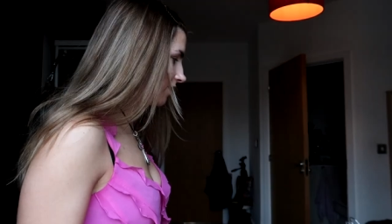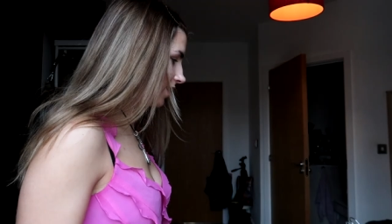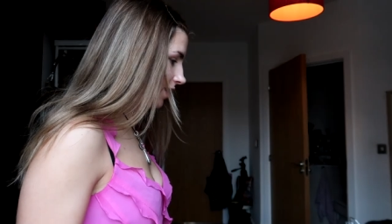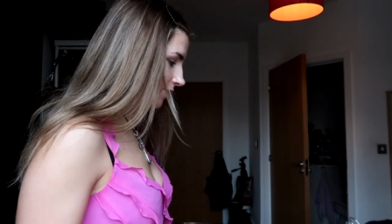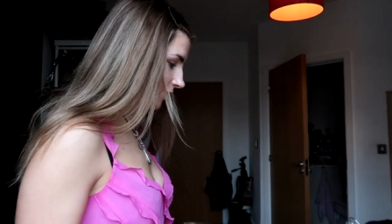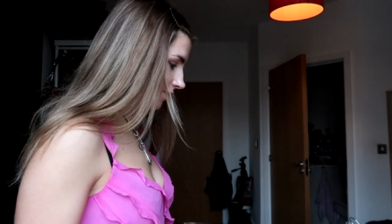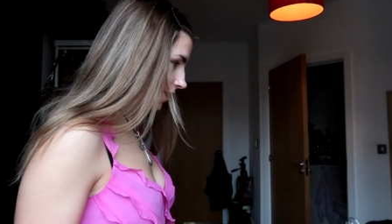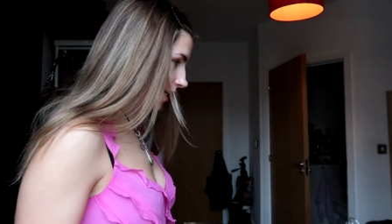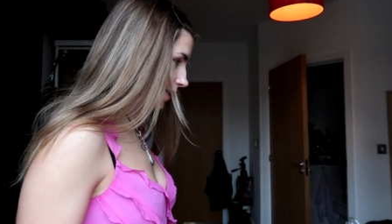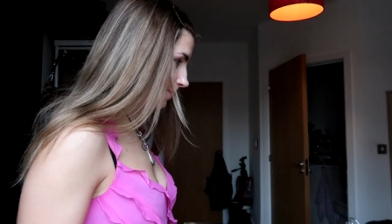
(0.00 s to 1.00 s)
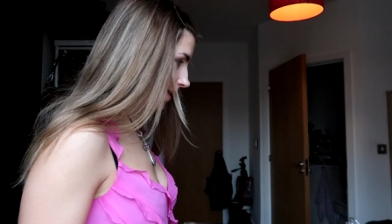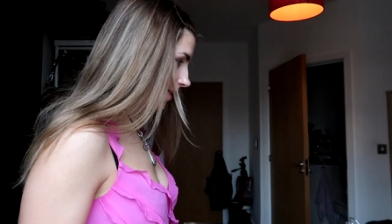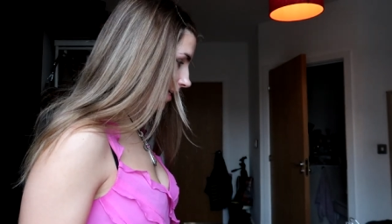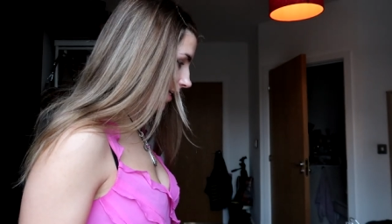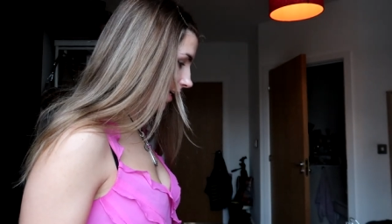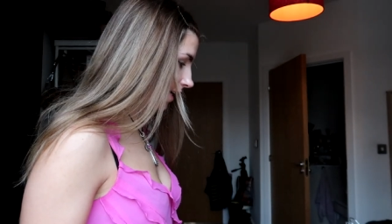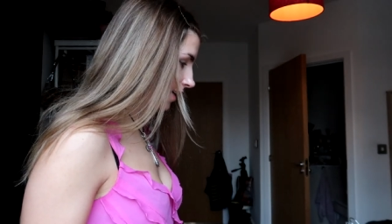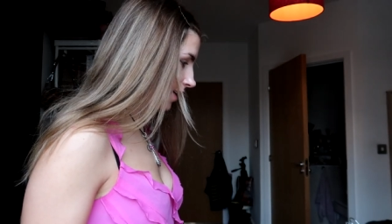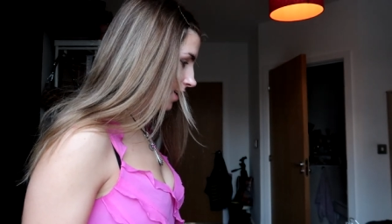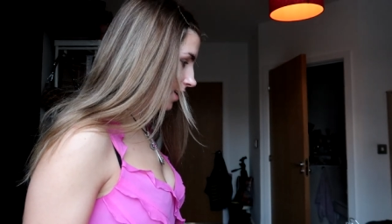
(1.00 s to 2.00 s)
don't need all of these, basically.
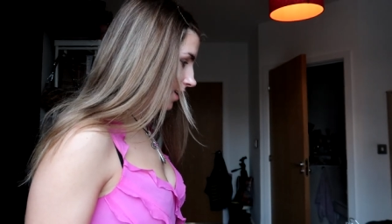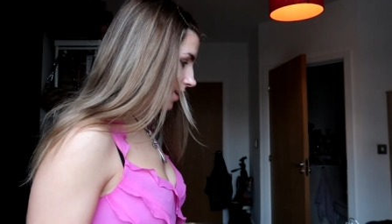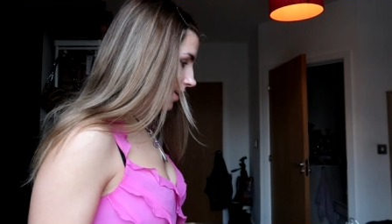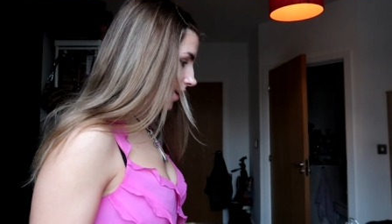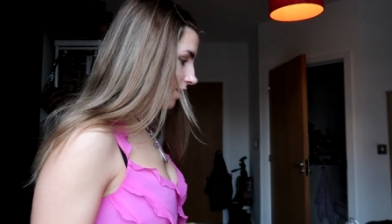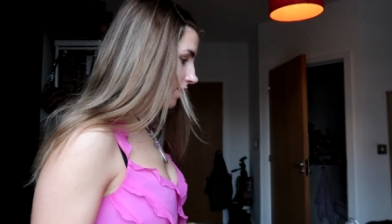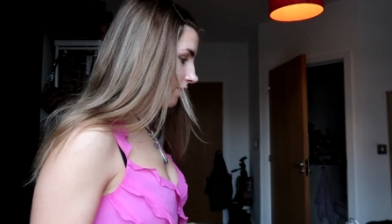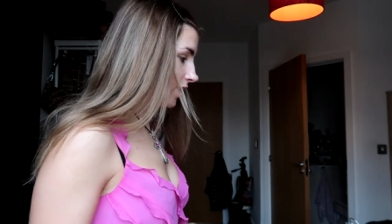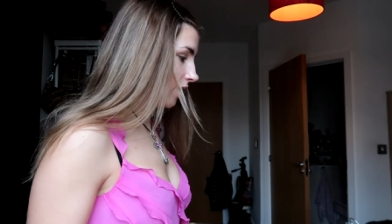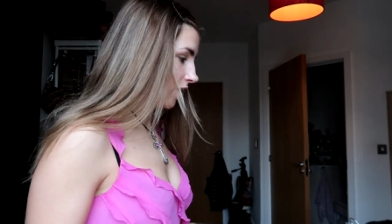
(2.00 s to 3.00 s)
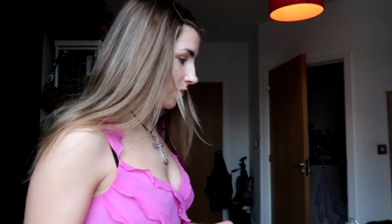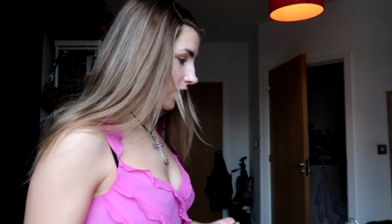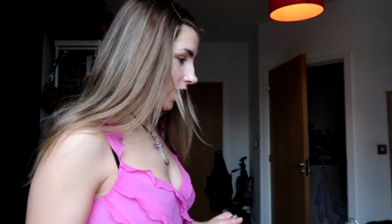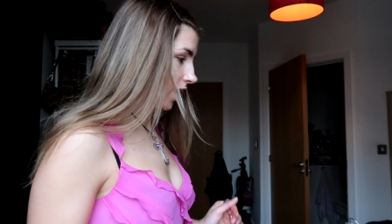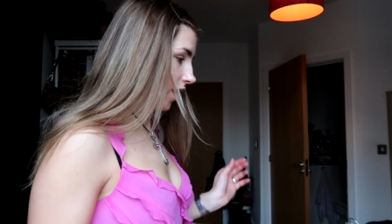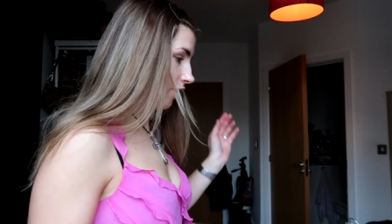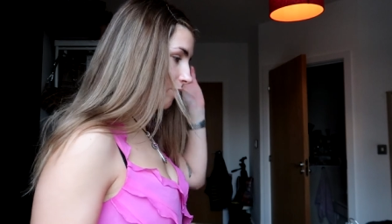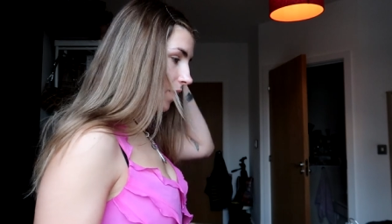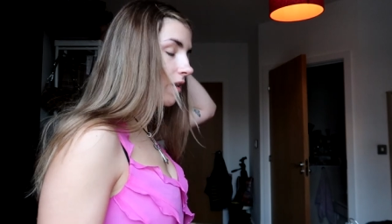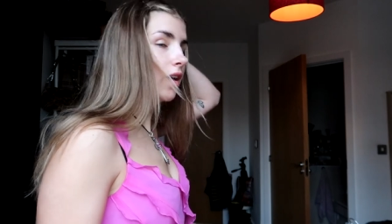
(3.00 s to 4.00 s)
I don't even know how many I have,
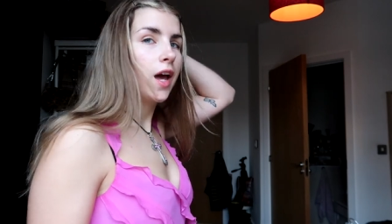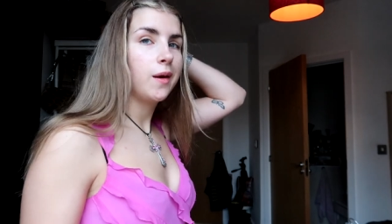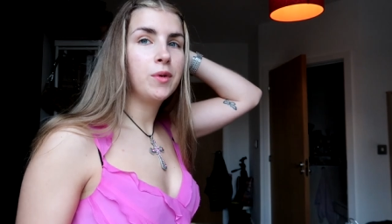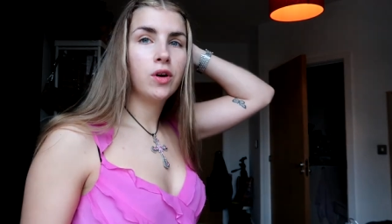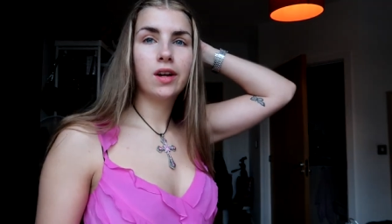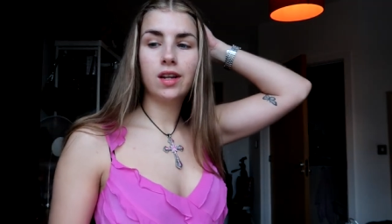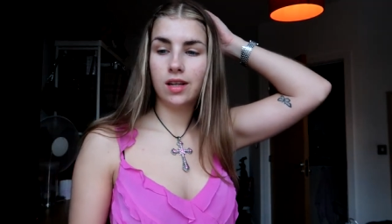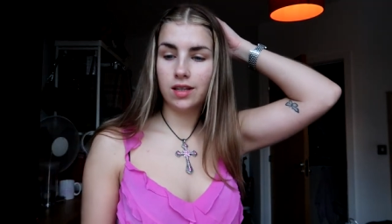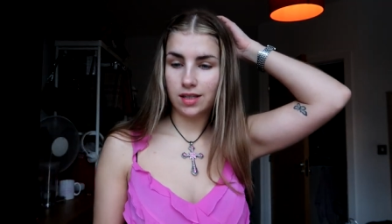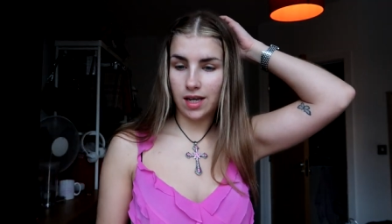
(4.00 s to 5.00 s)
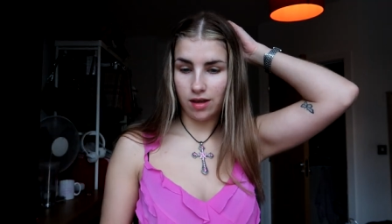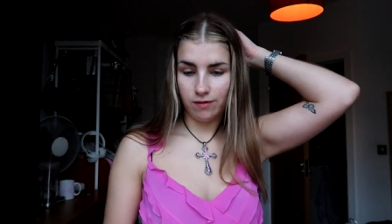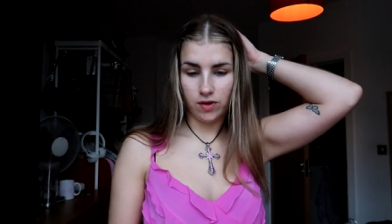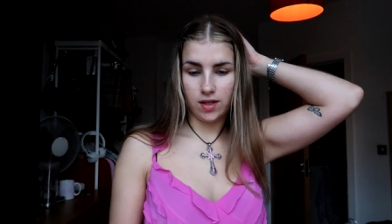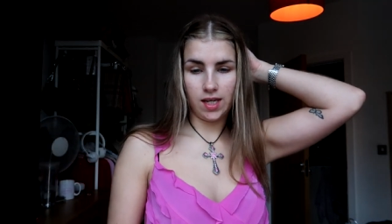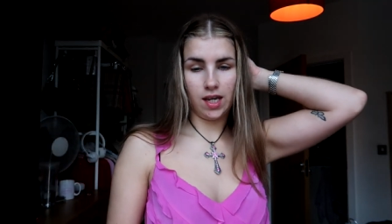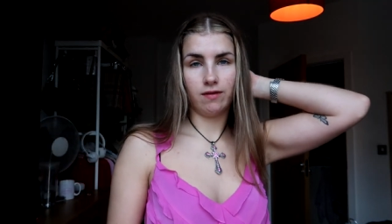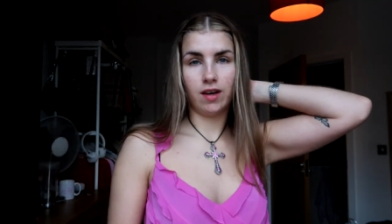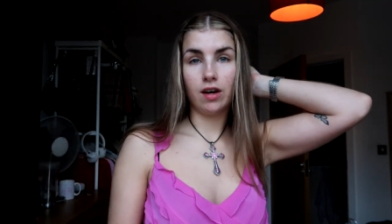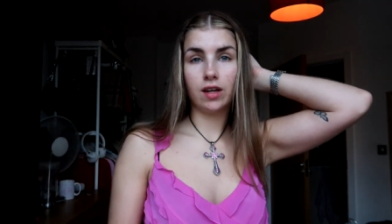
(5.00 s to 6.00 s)
but I'm not gonna sell them for the sake
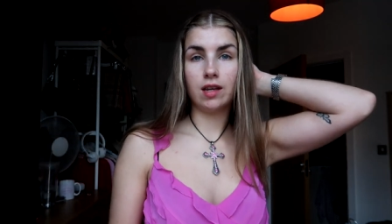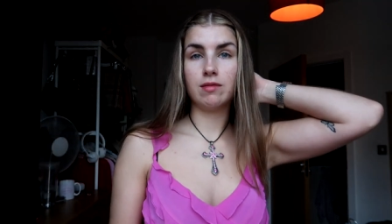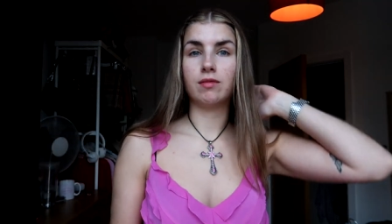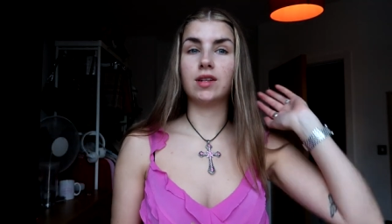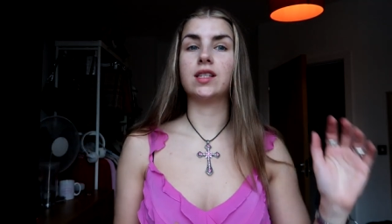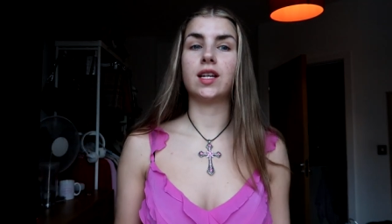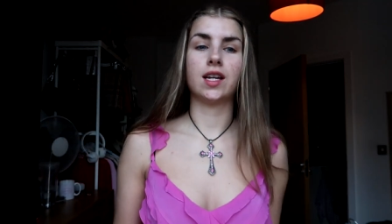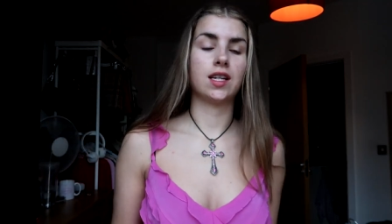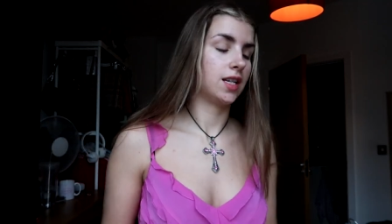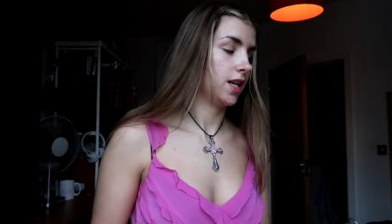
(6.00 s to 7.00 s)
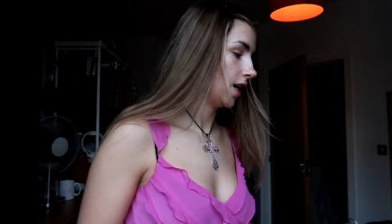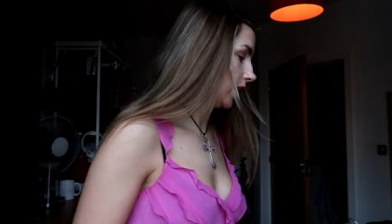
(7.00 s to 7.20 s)
of it. I'll keep the ones I actually